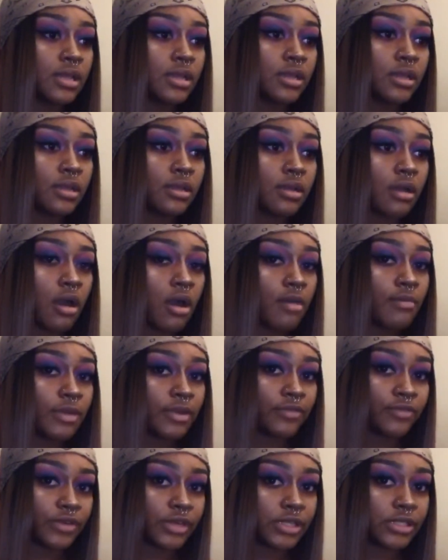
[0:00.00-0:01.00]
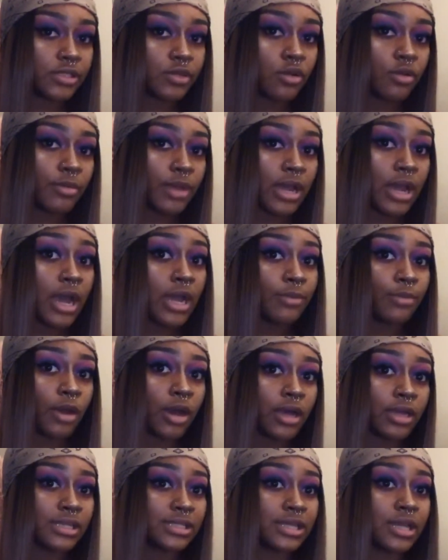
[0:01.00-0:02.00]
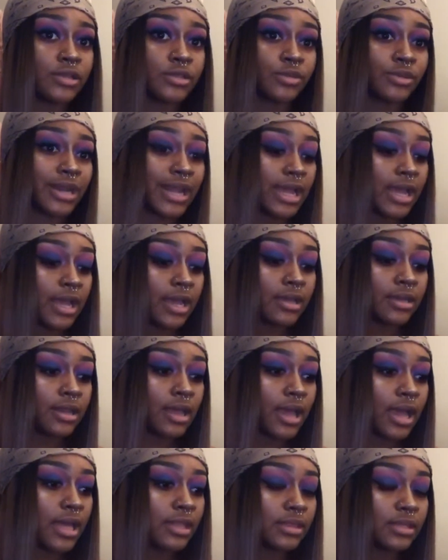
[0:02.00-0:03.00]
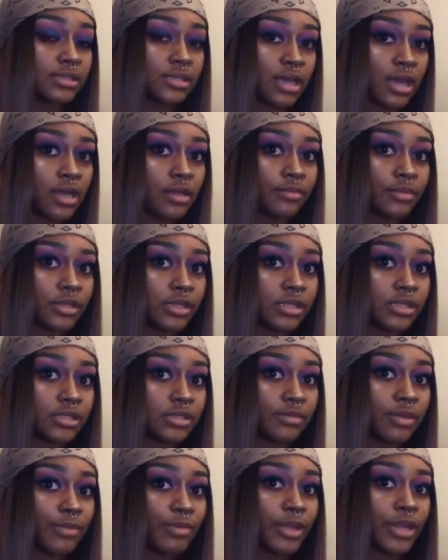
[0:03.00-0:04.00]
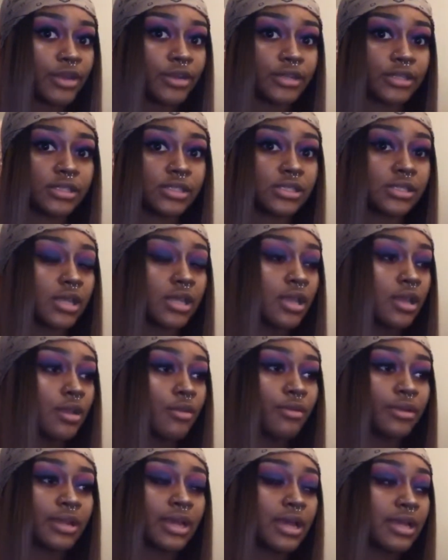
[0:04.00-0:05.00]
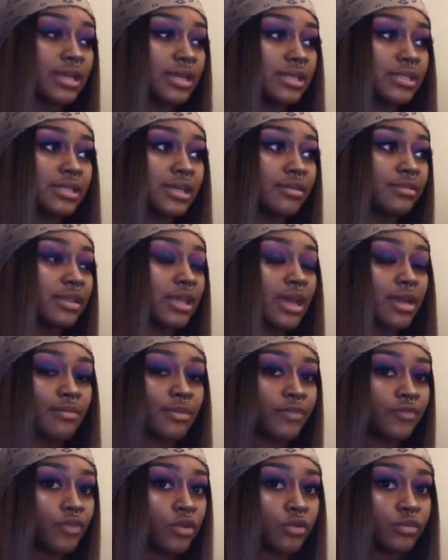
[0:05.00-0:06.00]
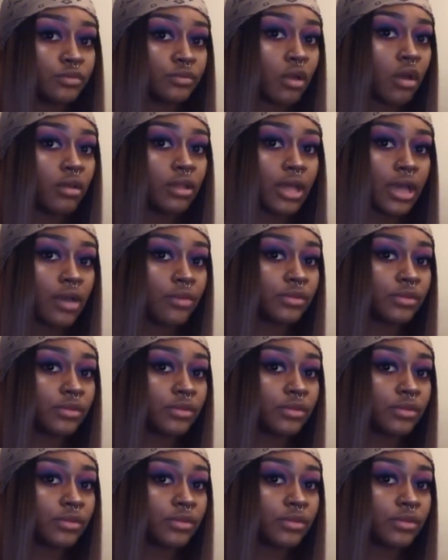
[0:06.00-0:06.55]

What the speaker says: call my friends on my iPod because that was what I had at the time, because my parents, when I got kicked out, they had my phone. All I had was an